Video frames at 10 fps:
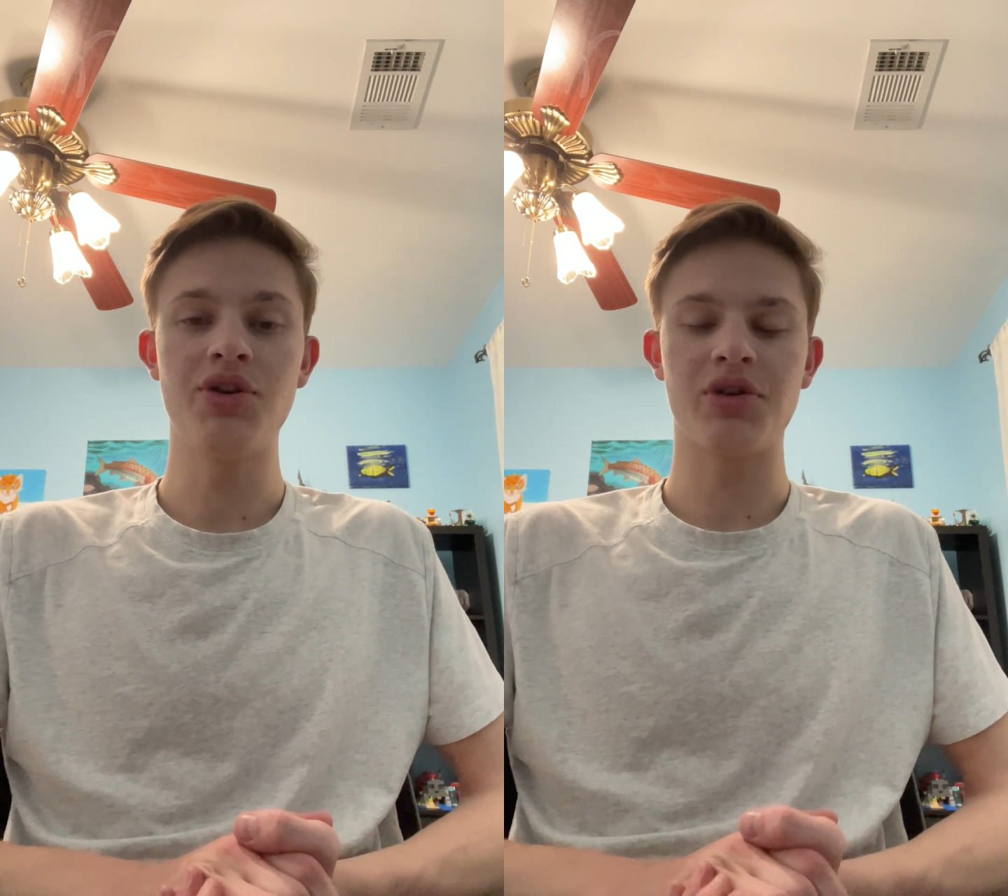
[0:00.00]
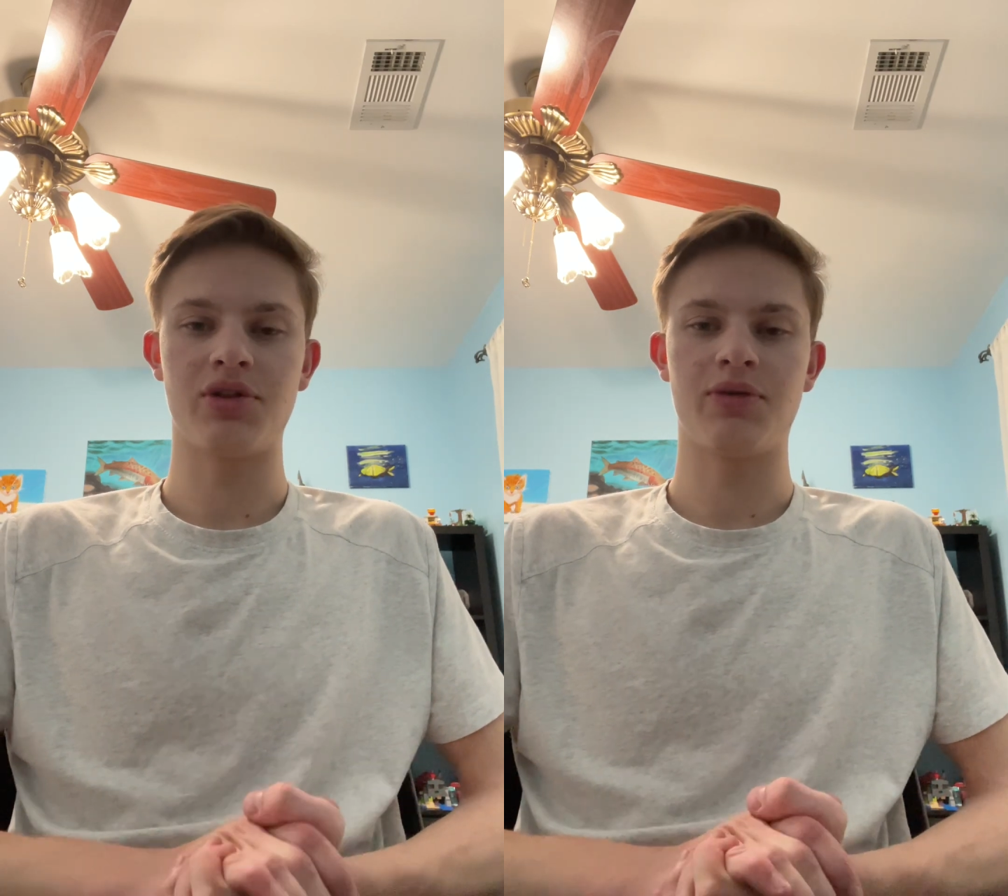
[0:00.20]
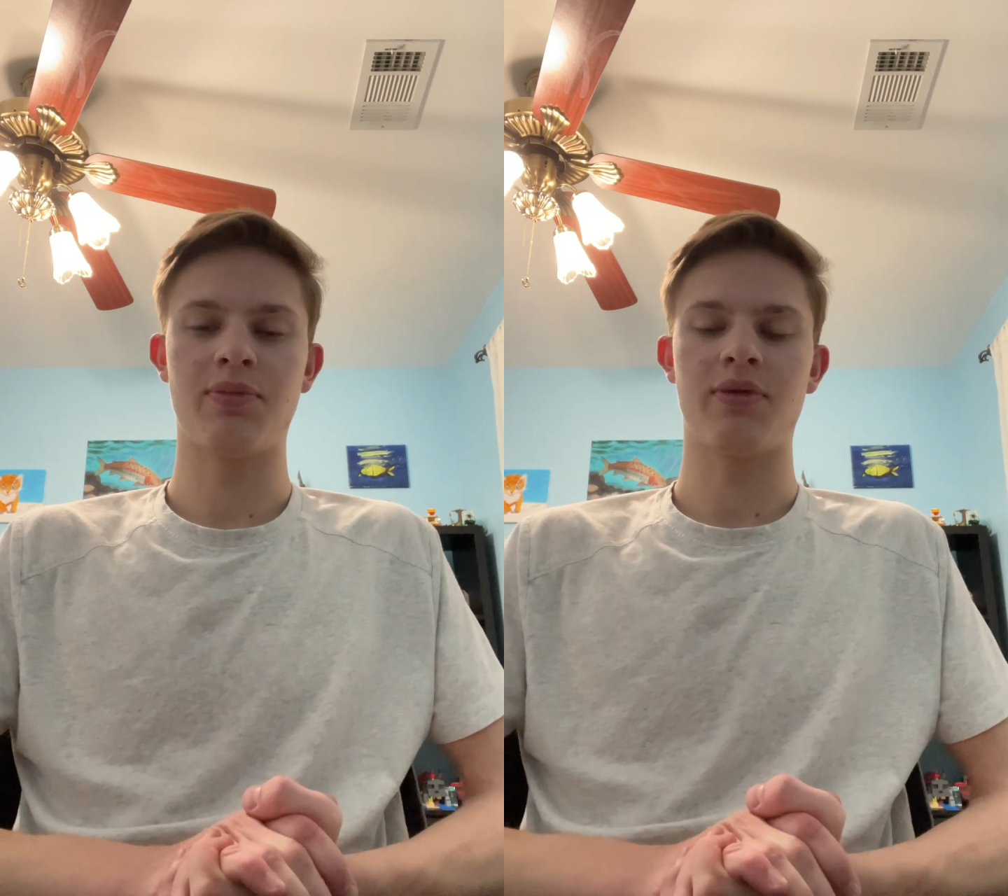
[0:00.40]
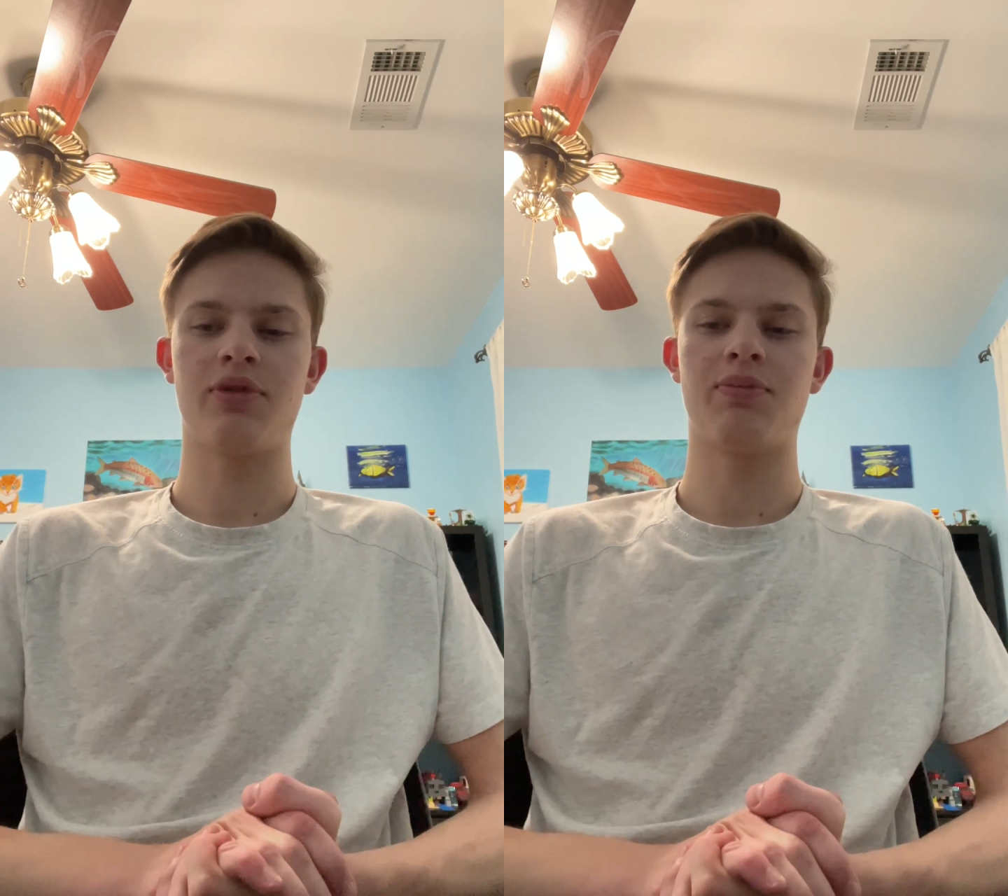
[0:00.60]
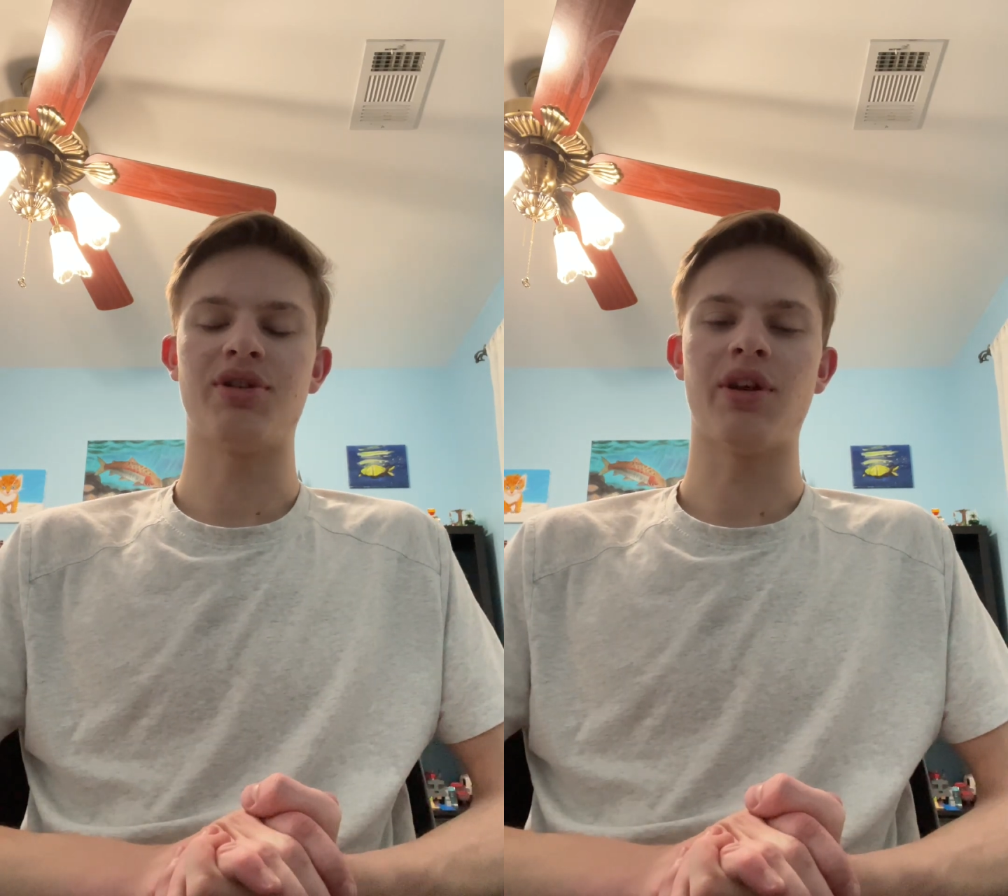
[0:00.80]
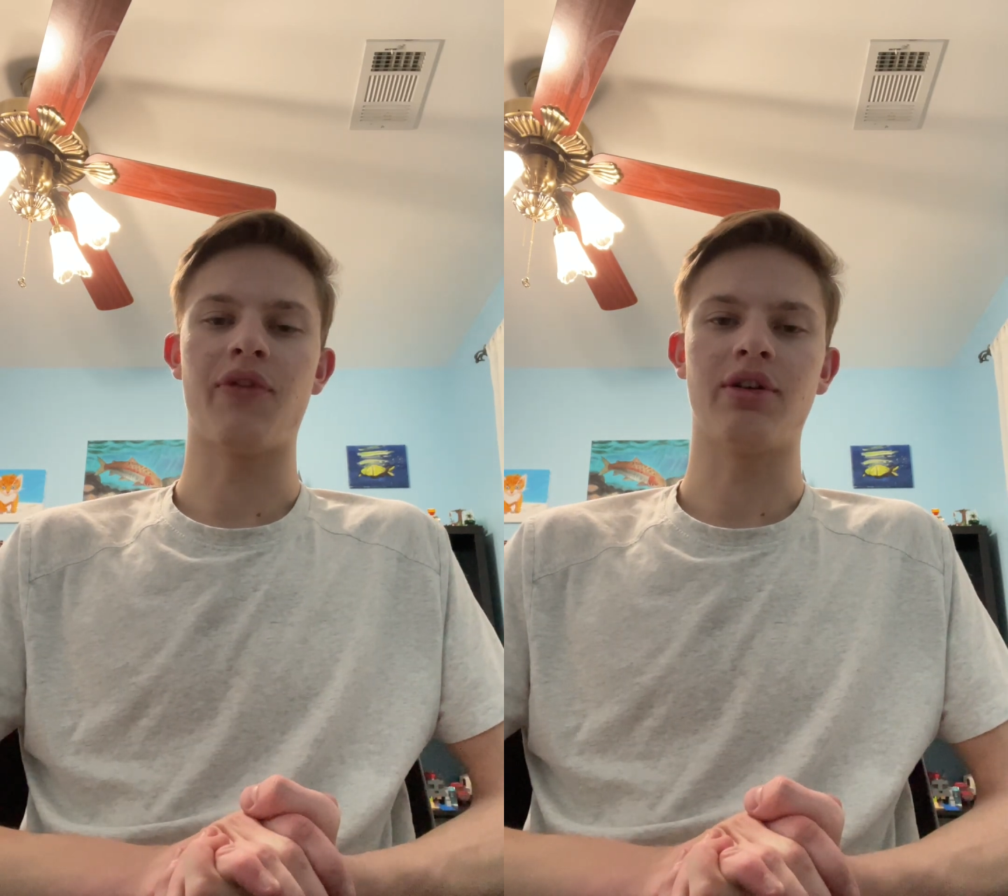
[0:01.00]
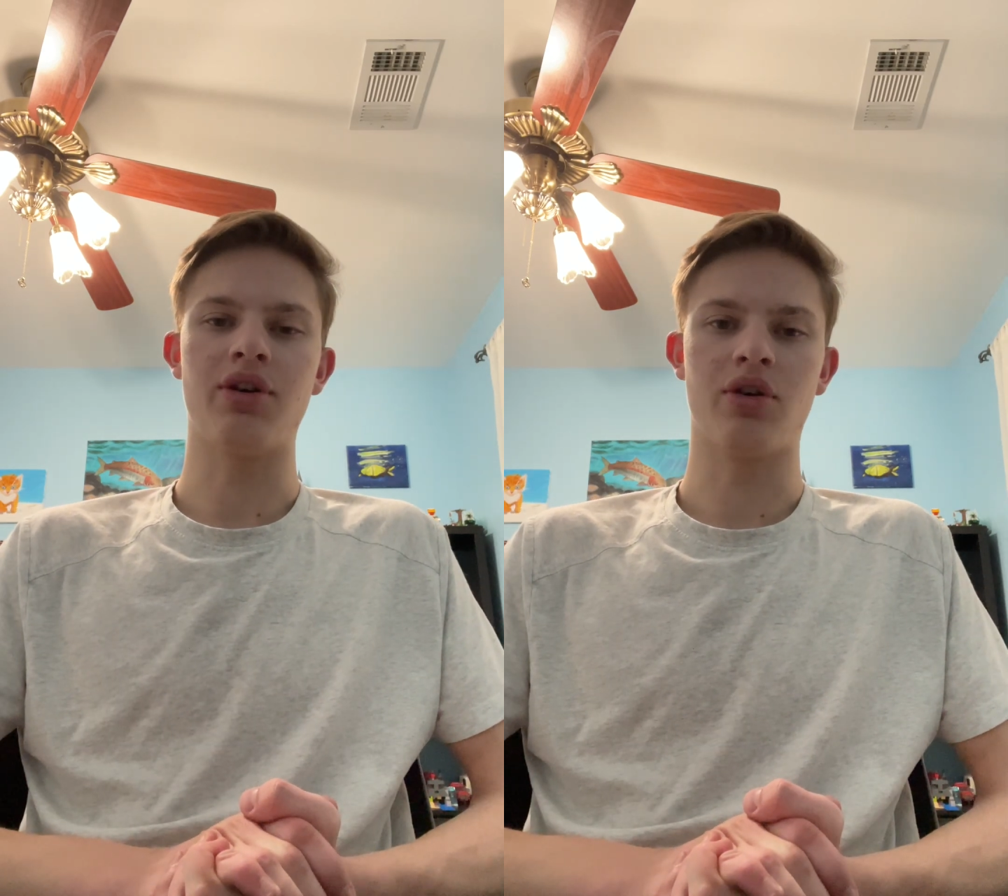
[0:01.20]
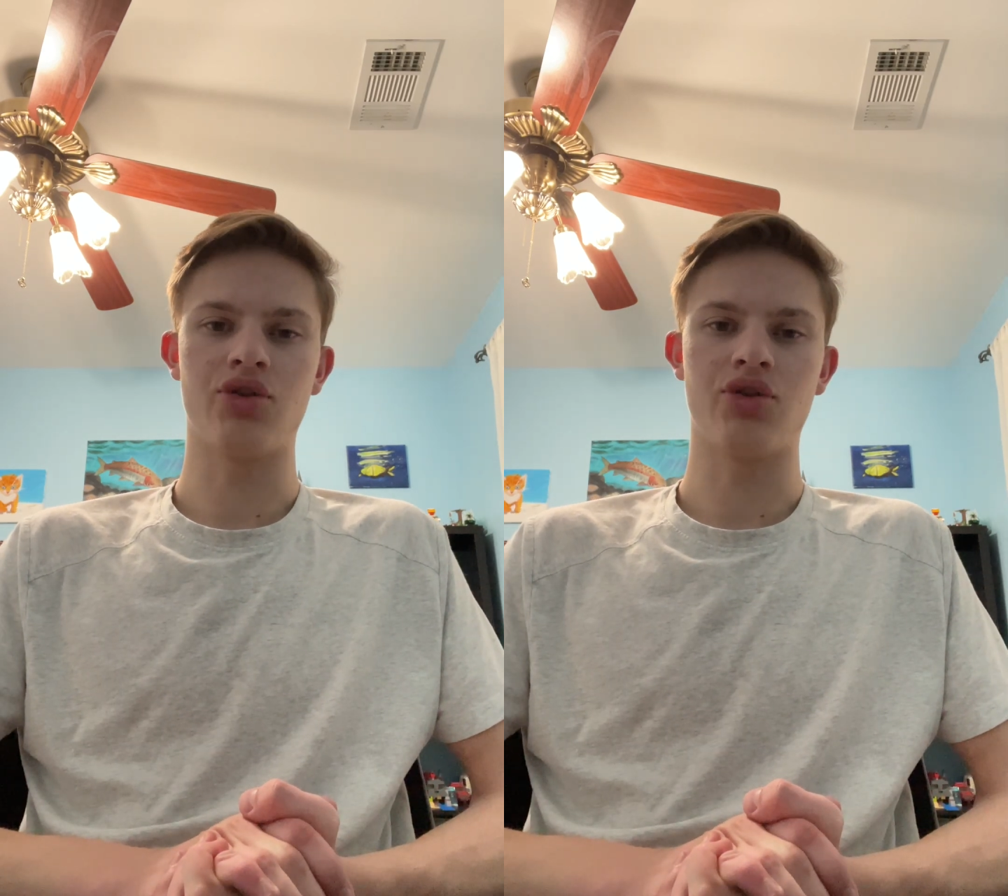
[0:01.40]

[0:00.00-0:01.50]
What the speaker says: is specifically your